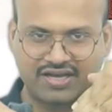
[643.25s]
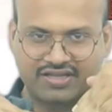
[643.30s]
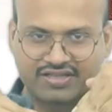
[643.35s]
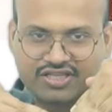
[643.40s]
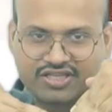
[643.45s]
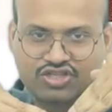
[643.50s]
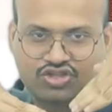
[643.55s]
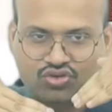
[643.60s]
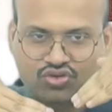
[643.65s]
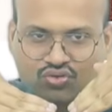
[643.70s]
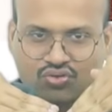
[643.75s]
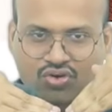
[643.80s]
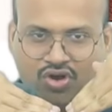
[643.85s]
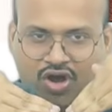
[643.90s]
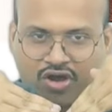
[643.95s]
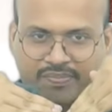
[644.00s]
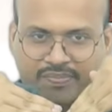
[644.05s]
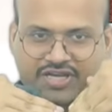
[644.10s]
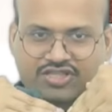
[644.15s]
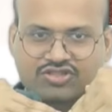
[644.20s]
these two
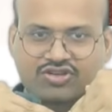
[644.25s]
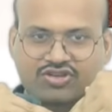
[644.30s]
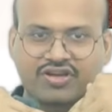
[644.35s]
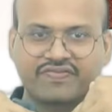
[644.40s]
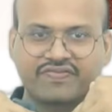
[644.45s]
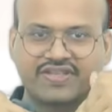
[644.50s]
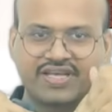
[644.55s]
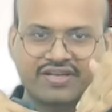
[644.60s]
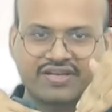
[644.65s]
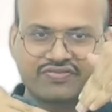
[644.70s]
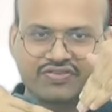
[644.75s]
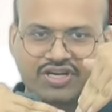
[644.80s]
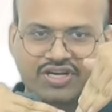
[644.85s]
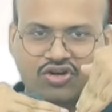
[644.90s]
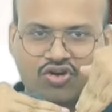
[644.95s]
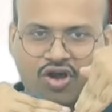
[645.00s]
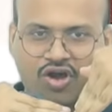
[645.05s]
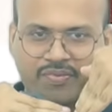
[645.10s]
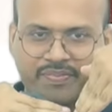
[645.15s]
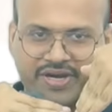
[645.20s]
rock beds, or if there is one
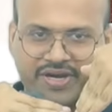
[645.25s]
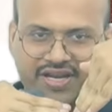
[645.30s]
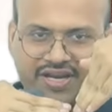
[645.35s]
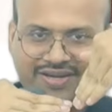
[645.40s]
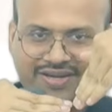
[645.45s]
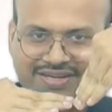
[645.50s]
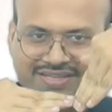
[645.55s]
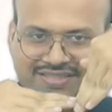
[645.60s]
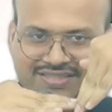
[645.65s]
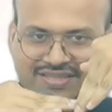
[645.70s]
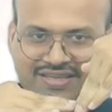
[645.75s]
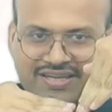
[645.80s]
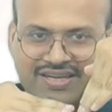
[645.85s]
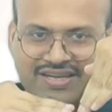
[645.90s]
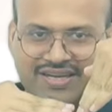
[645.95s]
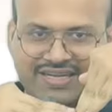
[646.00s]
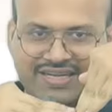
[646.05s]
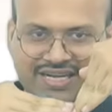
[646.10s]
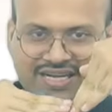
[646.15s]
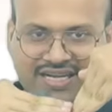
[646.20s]
rock bed and it is
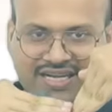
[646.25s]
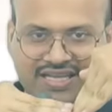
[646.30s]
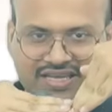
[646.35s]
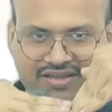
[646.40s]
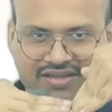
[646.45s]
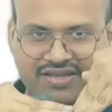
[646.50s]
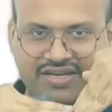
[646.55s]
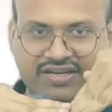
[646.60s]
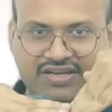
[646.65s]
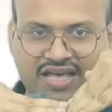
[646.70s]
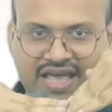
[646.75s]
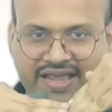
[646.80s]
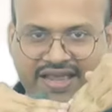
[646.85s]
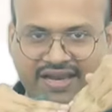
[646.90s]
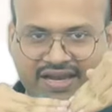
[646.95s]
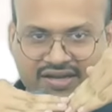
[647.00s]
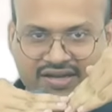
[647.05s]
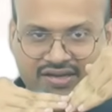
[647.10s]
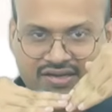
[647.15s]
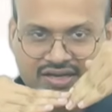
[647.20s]
tilting,
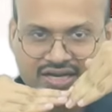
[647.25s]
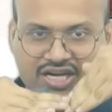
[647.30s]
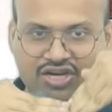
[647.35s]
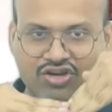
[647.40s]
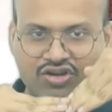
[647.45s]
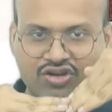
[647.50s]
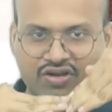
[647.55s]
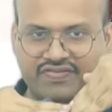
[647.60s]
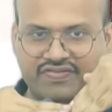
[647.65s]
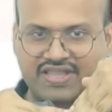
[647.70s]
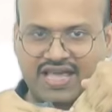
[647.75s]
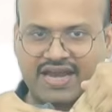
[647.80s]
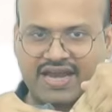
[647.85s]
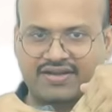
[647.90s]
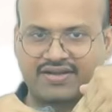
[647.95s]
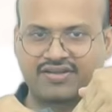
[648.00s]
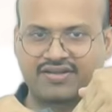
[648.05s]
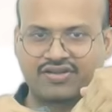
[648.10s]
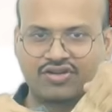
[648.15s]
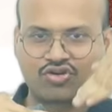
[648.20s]
the tilt of
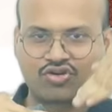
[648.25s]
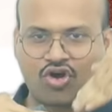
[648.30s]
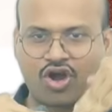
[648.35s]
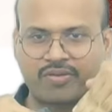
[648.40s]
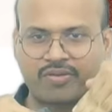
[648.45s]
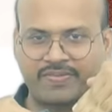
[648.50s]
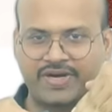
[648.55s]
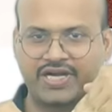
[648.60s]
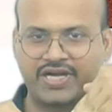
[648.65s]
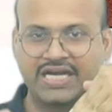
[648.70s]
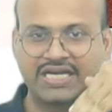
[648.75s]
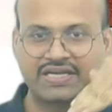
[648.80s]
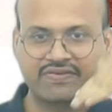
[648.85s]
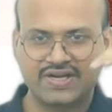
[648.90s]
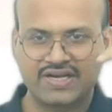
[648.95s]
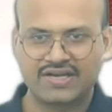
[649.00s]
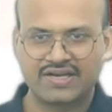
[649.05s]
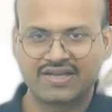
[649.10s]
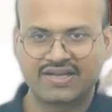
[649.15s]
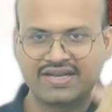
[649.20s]
that rock bed, it
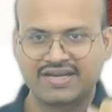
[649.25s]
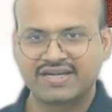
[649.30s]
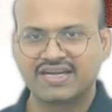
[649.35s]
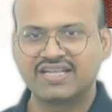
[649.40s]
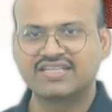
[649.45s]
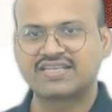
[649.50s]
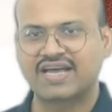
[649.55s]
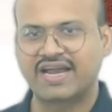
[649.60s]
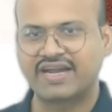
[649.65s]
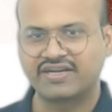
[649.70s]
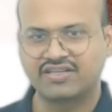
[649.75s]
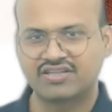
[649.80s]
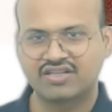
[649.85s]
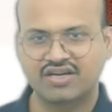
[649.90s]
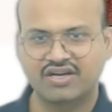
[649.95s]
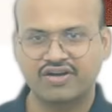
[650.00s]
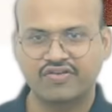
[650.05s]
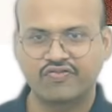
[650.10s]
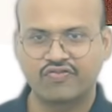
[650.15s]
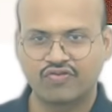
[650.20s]
will decide
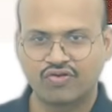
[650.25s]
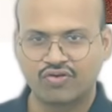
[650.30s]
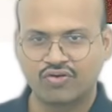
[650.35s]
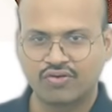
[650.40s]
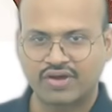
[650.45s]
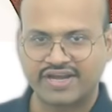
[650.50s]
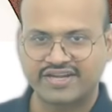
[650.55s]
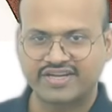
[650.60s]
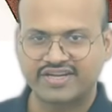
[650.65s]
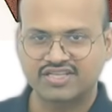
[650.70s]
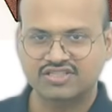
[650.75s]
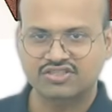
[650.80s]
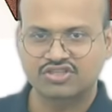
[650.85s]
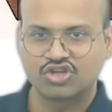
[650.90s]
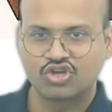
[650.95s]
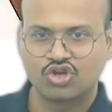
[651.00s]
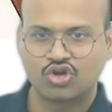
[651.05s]
the flow, and it is